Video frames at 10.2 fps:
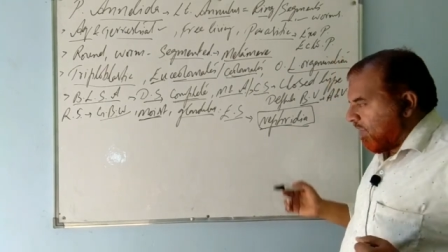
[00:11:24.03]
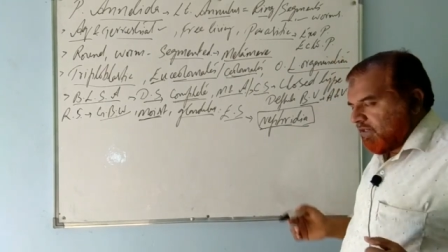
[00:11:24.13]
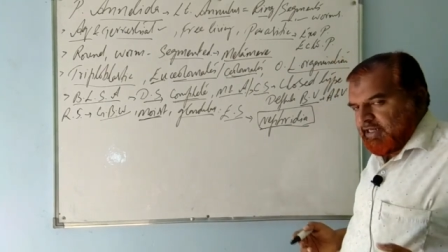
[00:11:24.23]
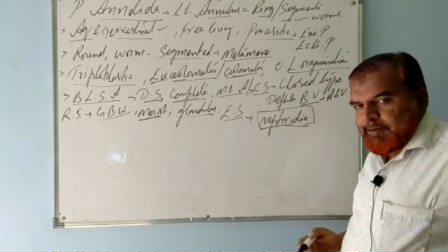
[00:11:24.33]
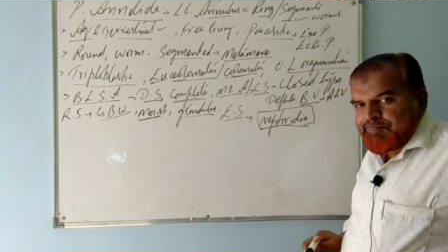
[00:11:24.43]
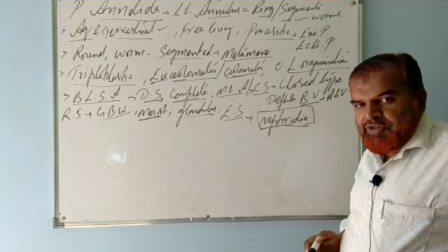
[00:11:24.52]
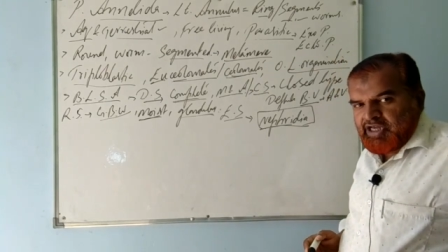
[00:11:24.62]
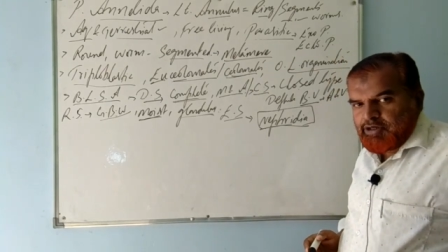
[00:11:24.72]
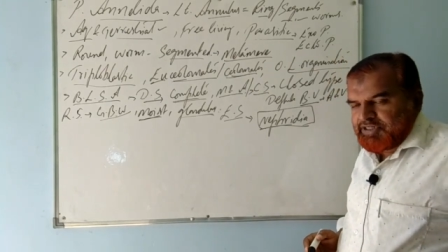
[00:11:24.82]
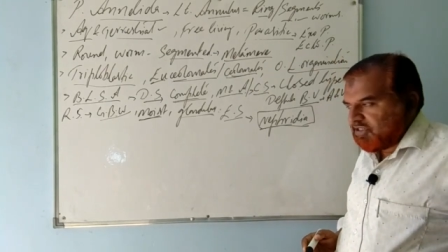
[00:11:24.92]
Clear?
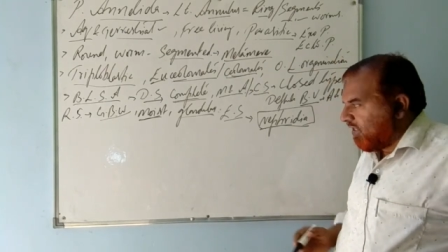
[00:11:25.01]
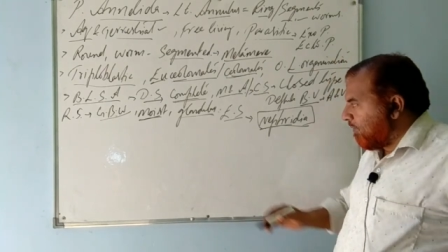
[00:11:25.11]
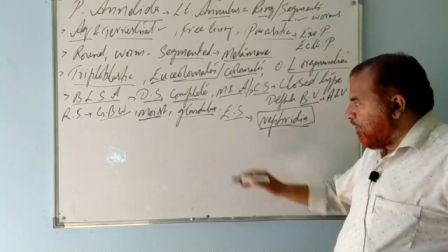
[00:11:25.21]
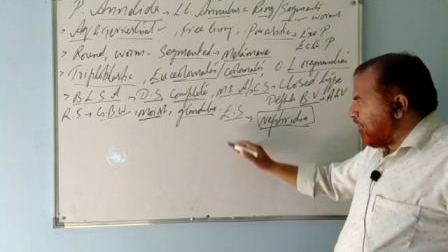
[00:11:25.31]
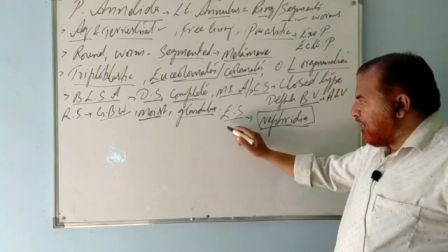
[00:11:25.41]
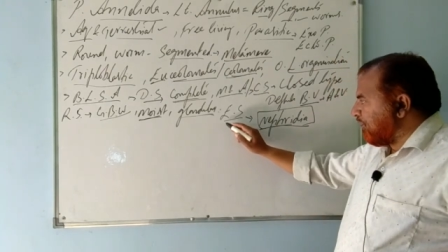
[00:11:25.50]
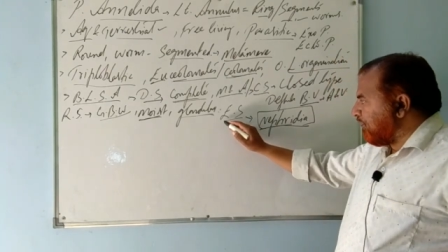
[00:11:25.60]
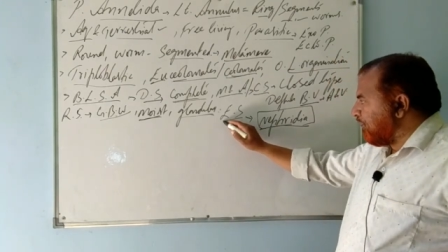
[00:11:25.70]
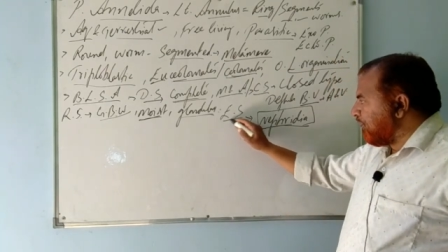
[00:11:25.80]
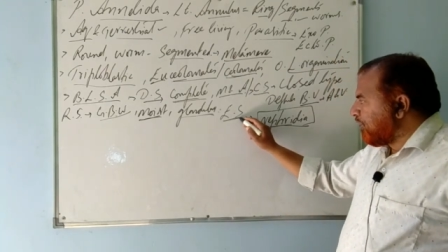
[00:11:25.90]
I hope it's clear.
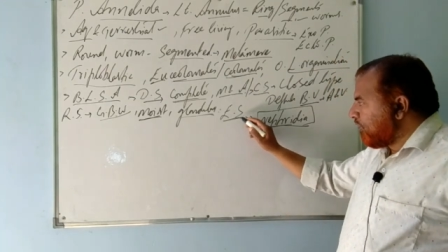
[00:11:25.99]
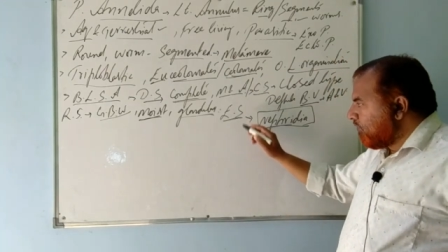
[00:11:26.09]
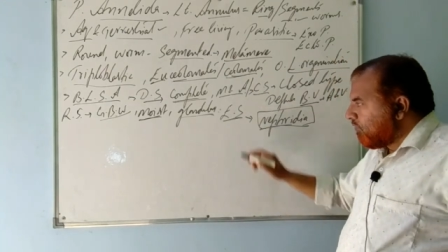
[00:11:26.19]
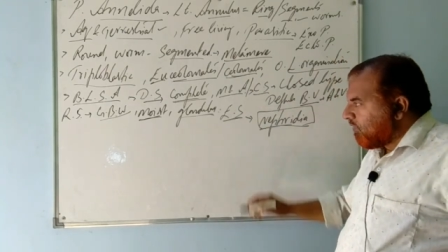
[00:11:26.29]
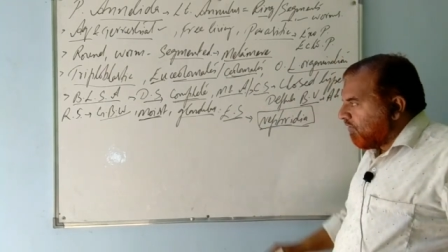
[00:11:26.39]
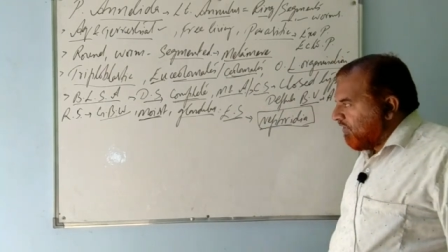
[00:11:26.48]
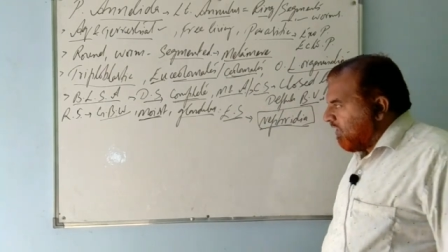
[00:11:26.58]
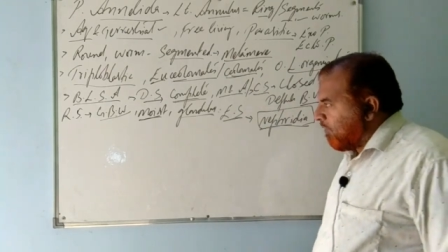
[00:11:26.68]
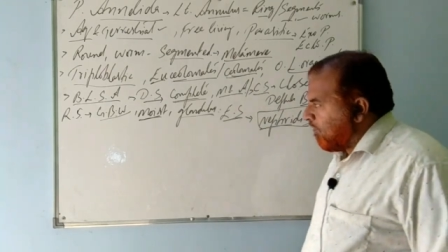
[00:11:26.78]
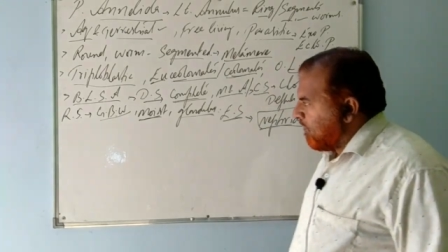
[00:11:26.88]

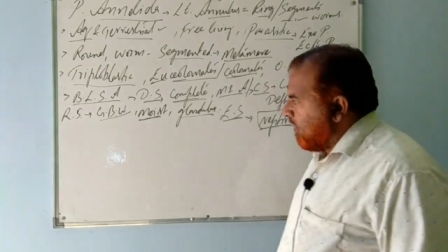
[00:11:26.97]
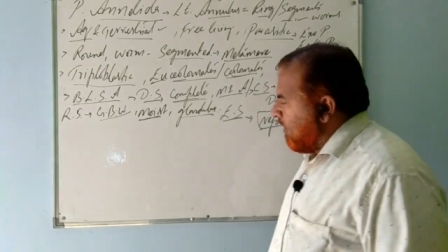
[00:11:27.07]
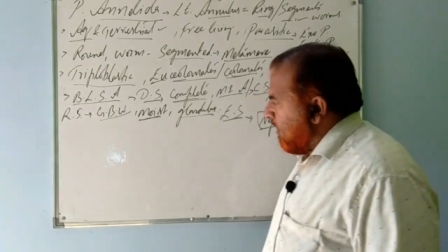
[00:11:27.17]
Then